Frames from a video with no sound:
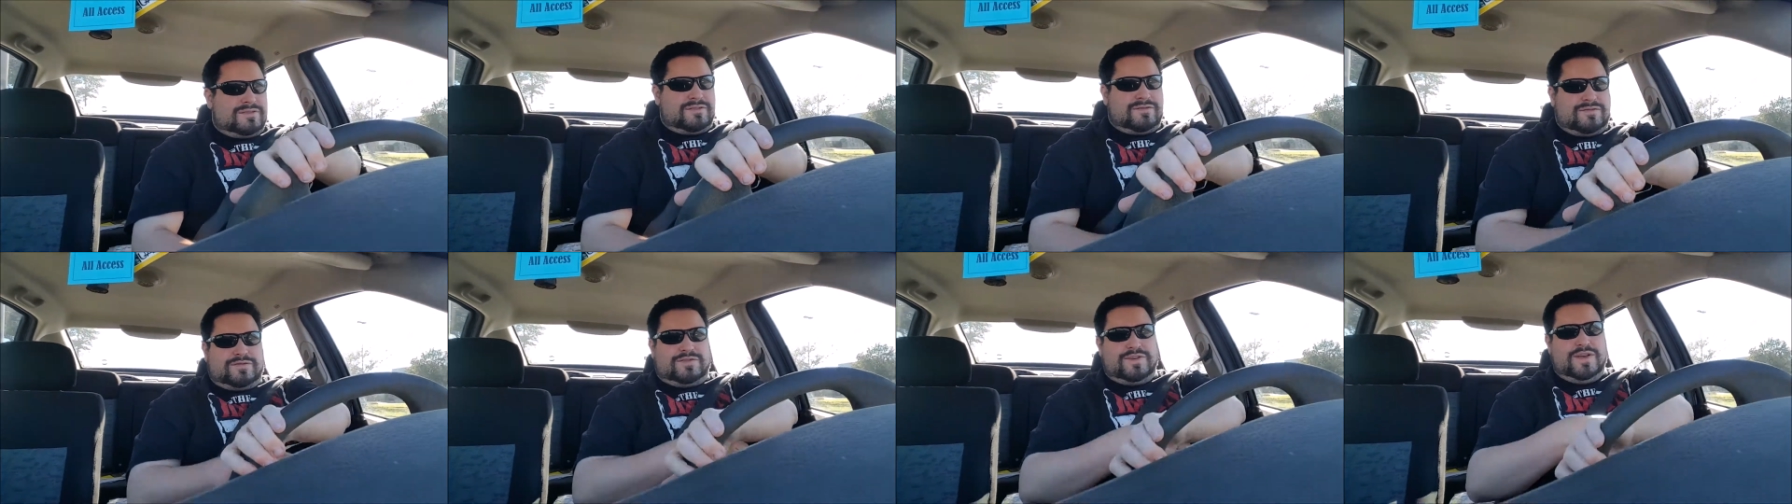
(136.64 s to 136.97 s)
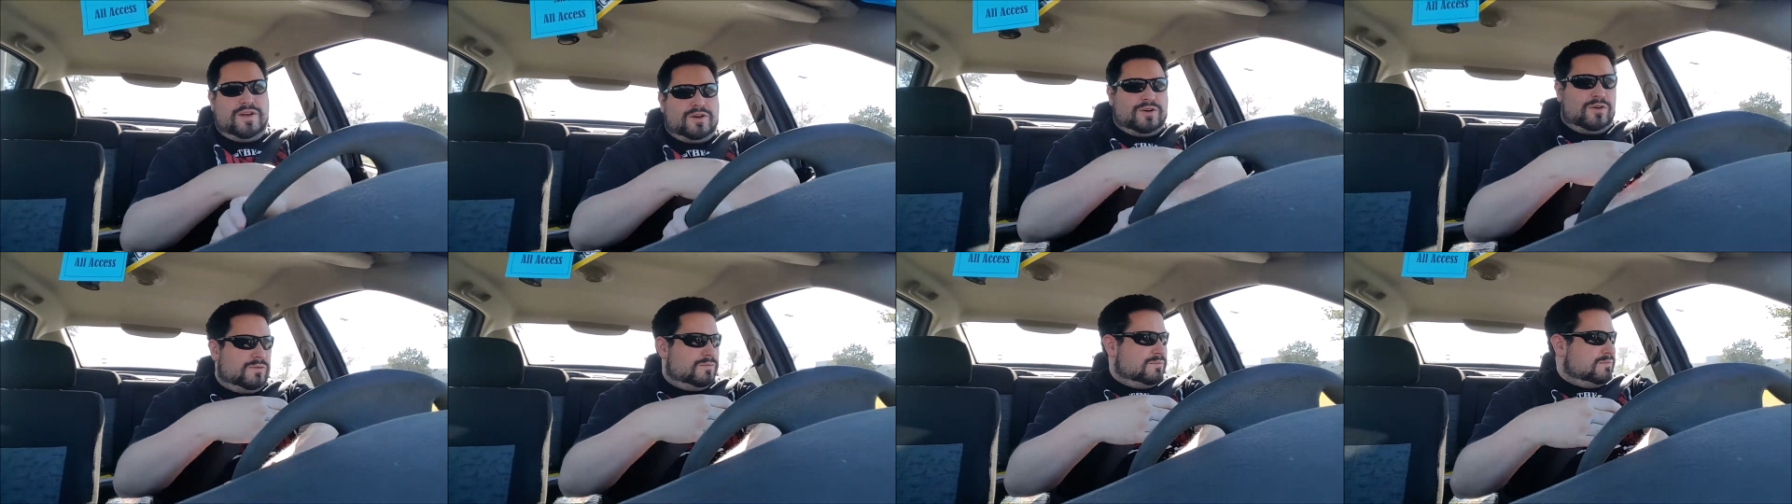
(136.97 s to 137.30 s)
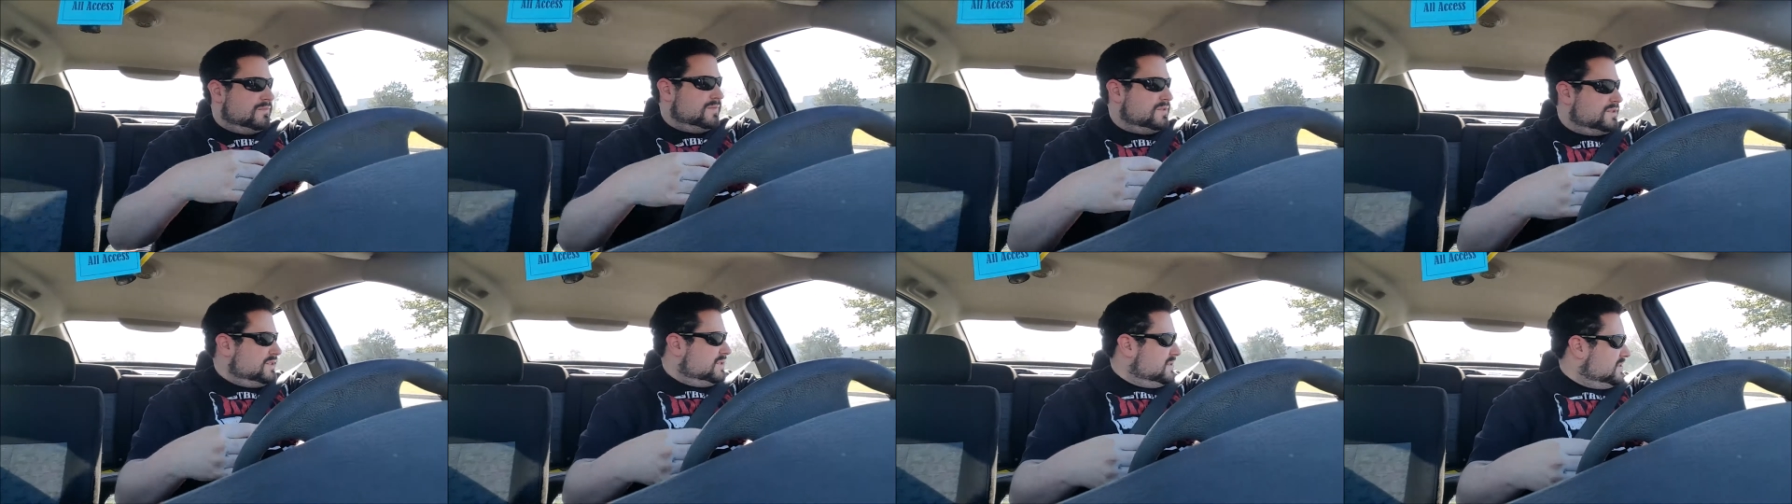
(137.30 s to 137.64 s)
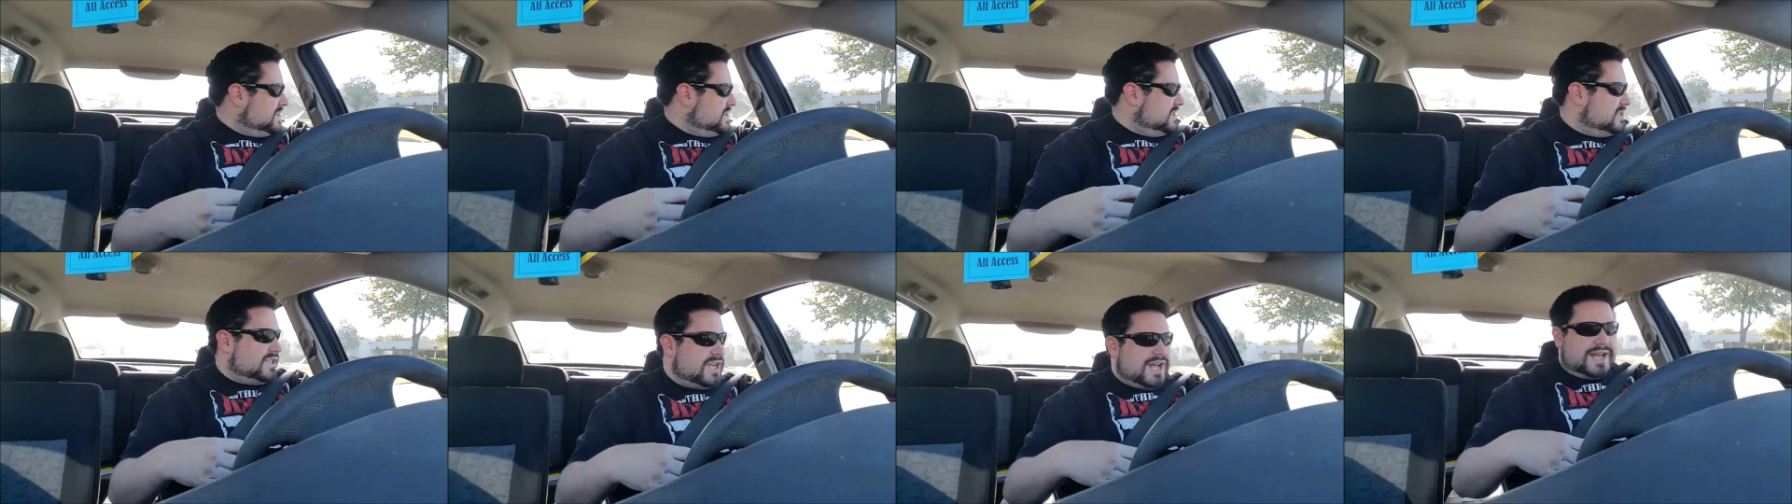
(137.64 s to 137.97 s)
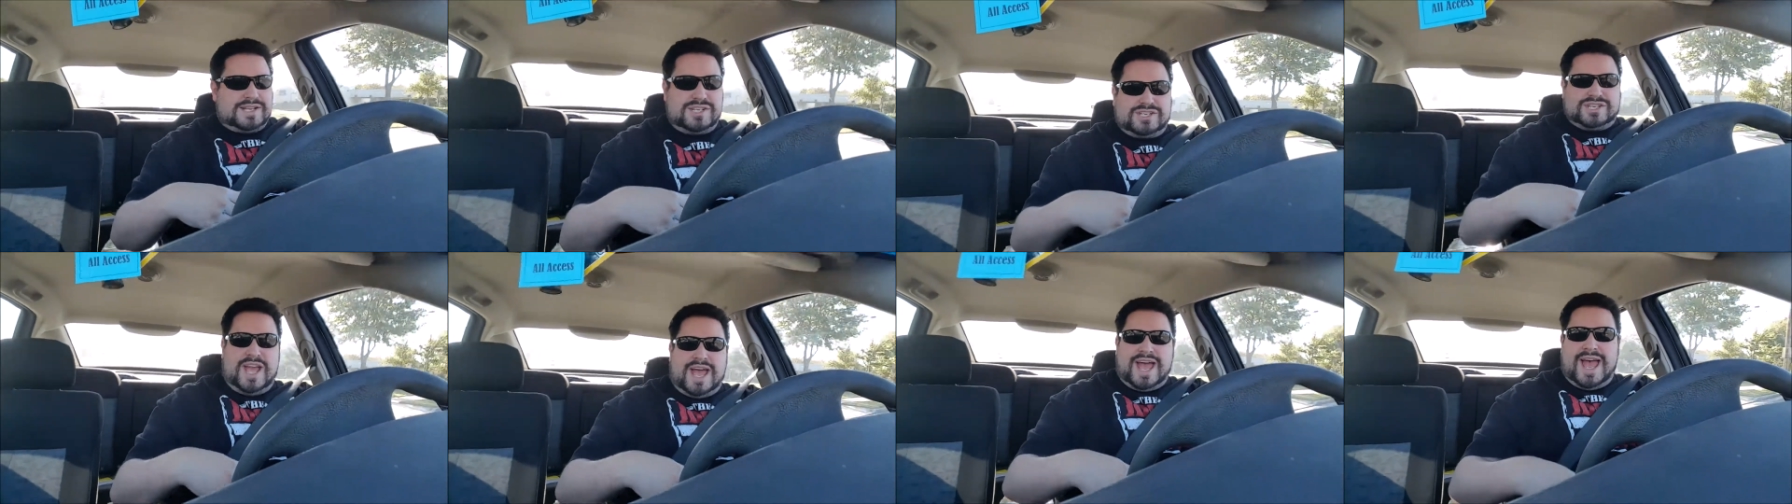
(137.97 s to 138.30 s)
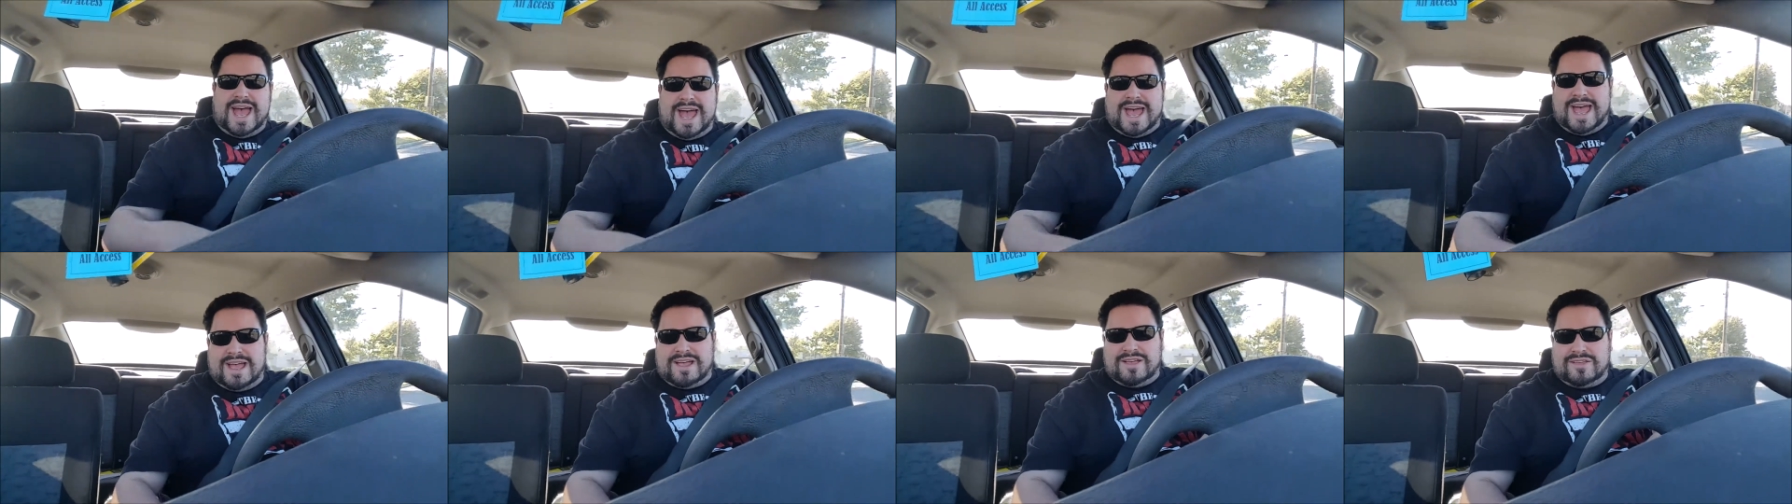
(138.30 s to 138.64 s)
films such
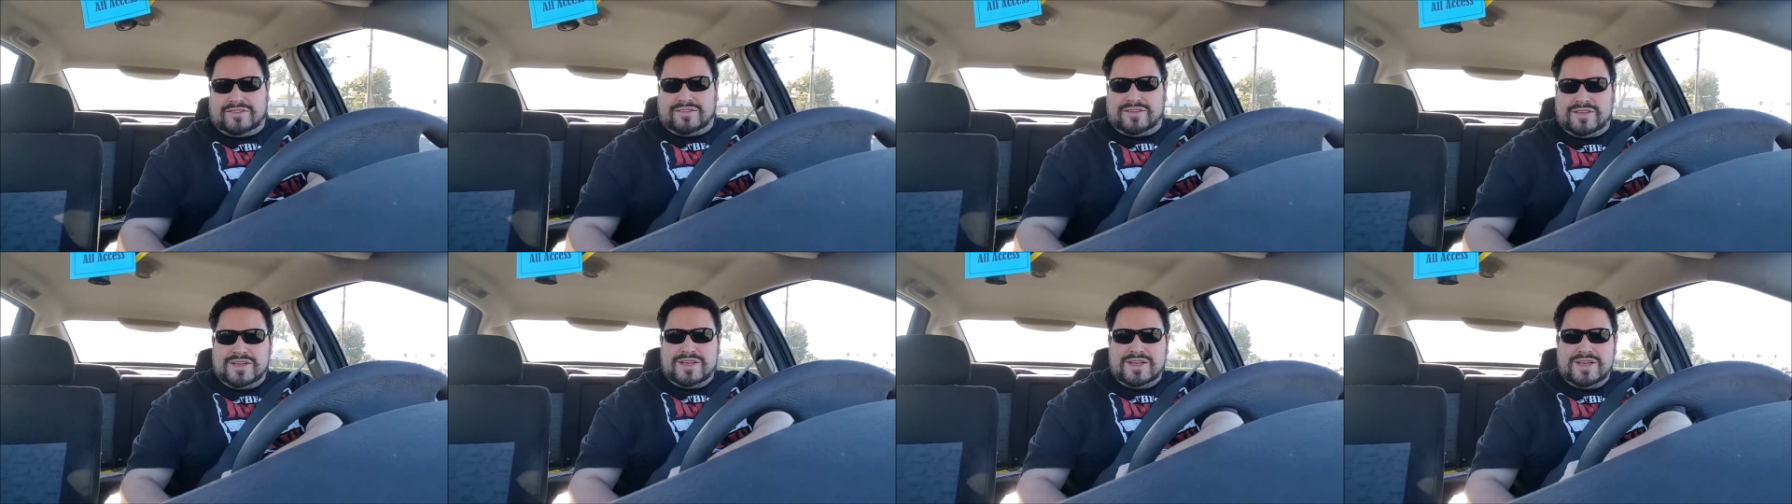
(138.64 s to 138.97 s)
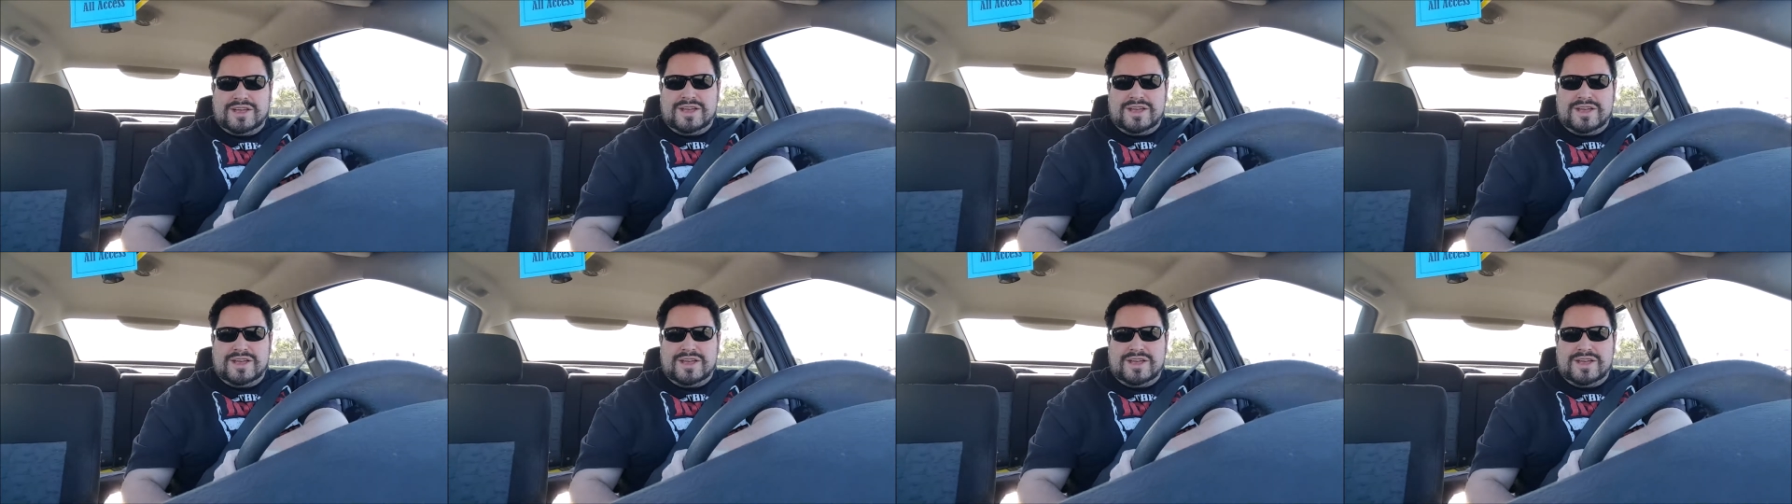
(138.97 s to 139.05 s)
as